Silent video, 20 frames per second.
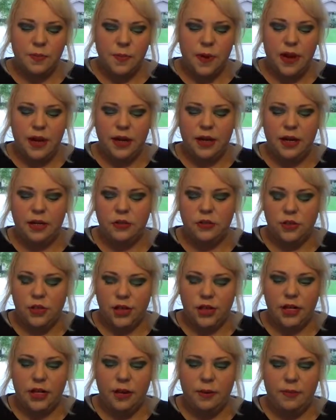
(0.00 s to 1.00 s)
bed
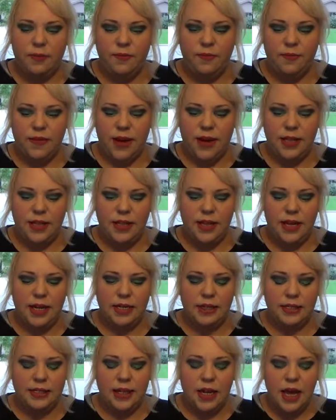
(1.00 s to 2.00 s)
trying to help him find
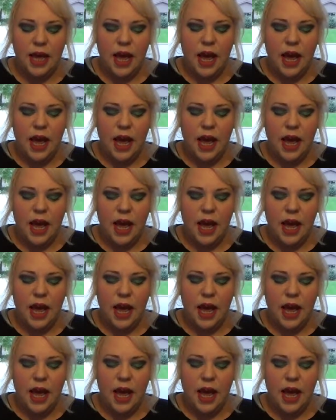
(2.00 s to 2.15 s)
things,